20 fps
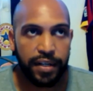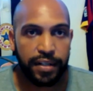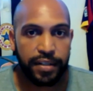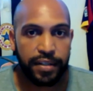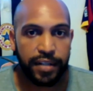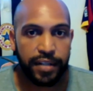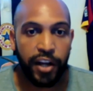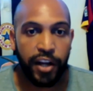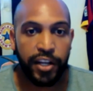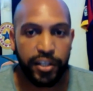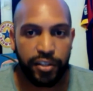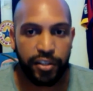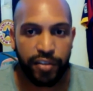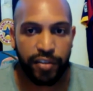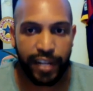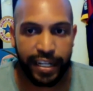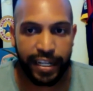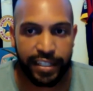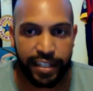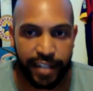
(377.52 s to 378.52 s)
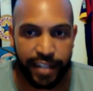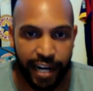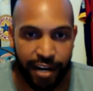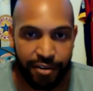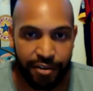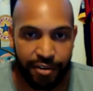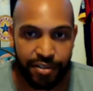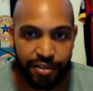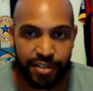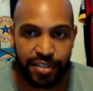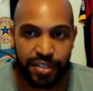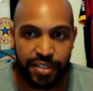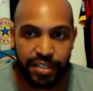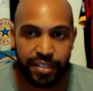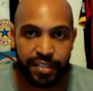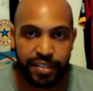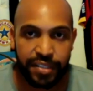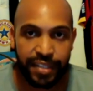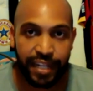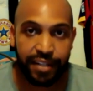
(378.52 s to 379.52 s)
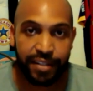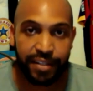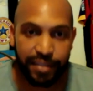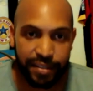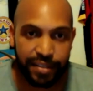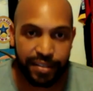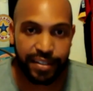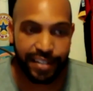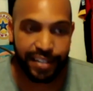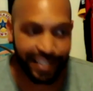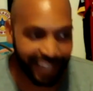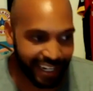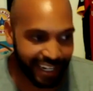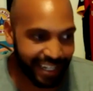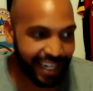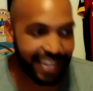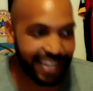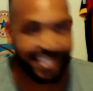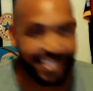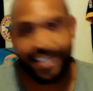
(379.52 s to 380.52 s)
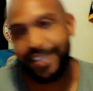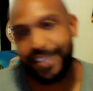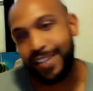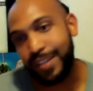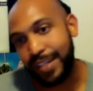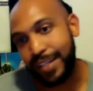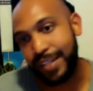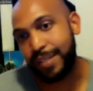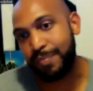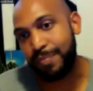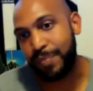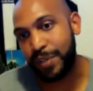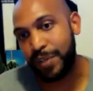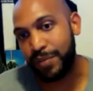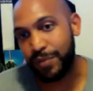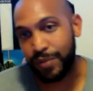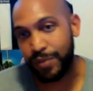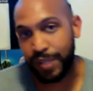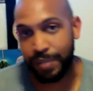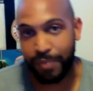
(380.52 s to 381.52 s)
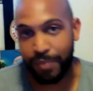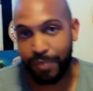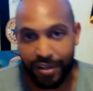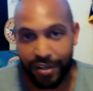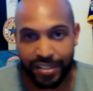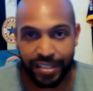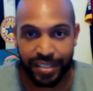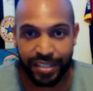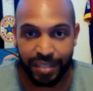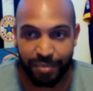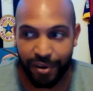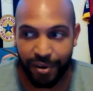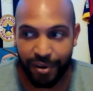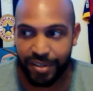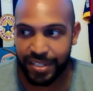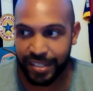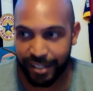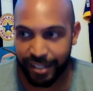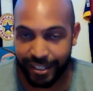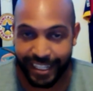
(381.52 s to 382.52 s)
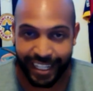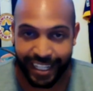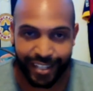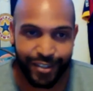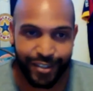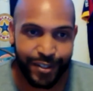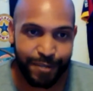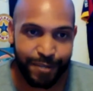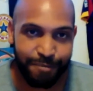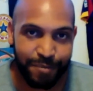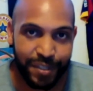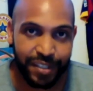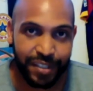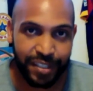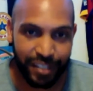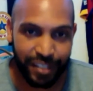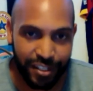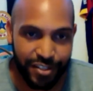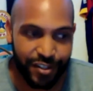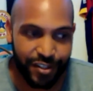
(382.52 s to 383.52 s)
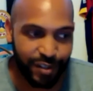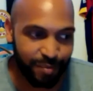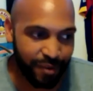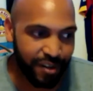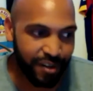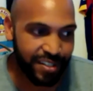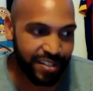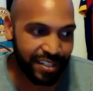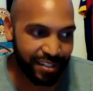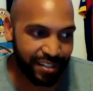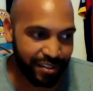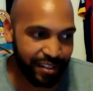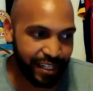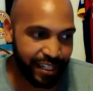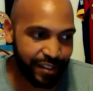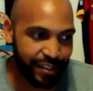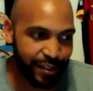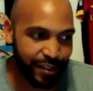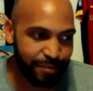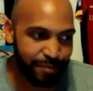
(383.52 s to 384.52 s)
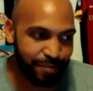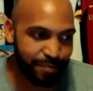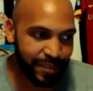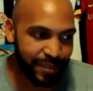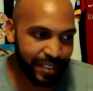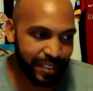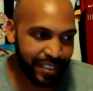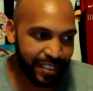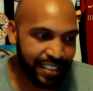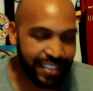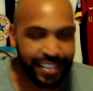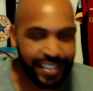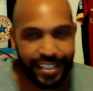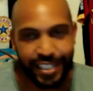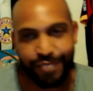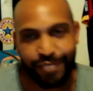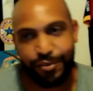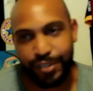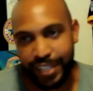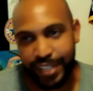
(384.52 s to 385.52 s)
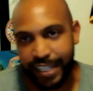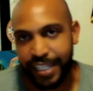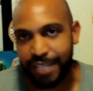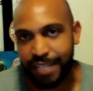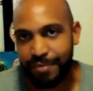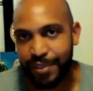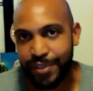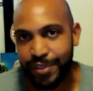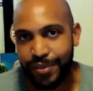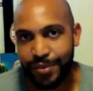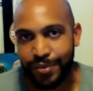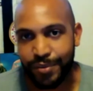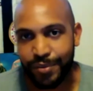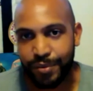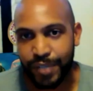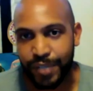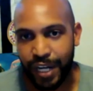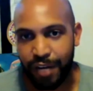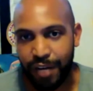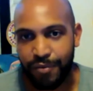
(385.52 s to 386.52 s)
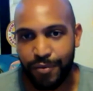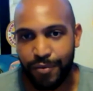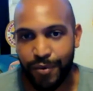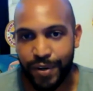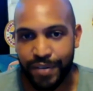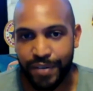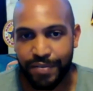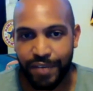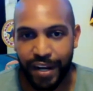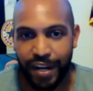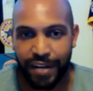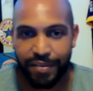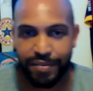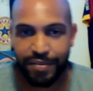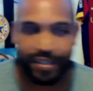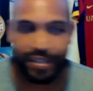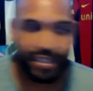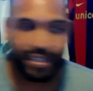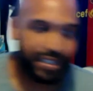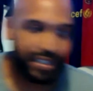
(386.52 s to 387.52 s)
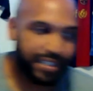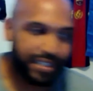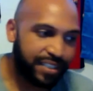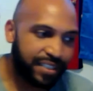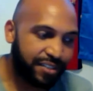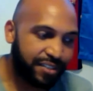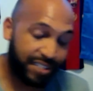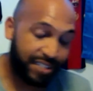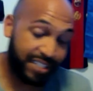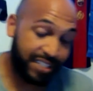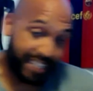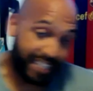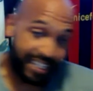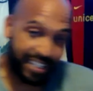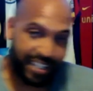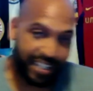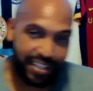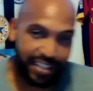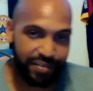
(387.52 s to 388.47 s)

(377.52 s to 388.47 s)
going into later rounds. That again, like I said in the preview, the boxing could get to him. The traditional boxing could get to him if you take him into round 4 and 5, because he's deadly in